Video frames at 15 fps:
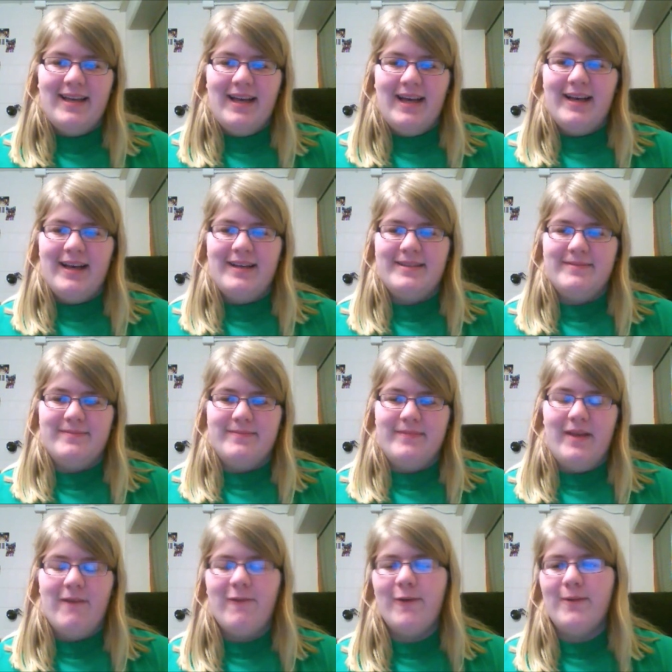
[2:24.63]

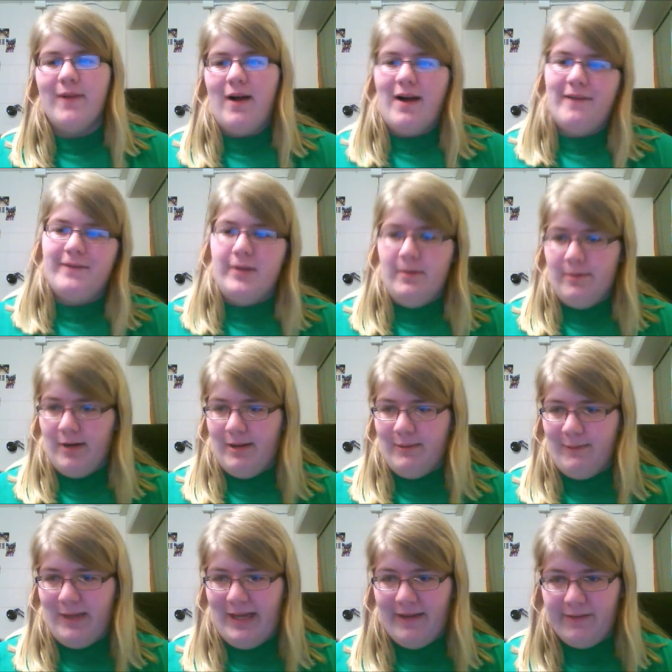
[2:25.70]
If you loft, you
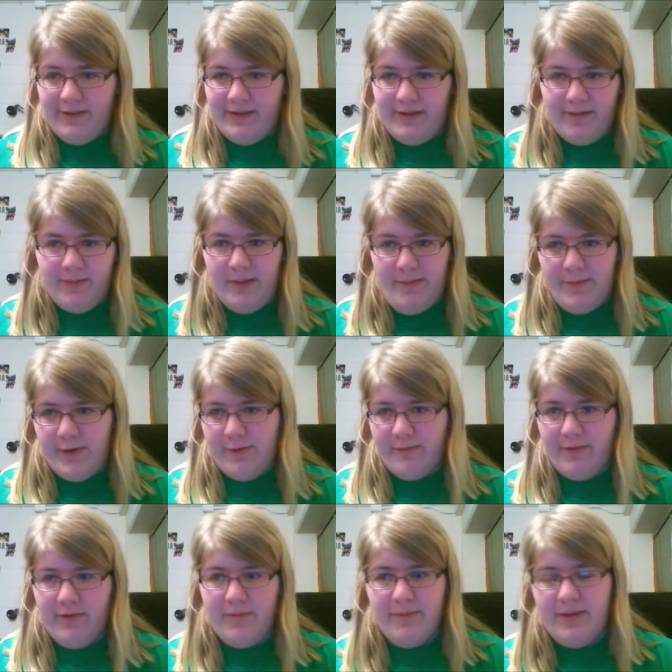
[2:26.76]
probably have a little bit more room,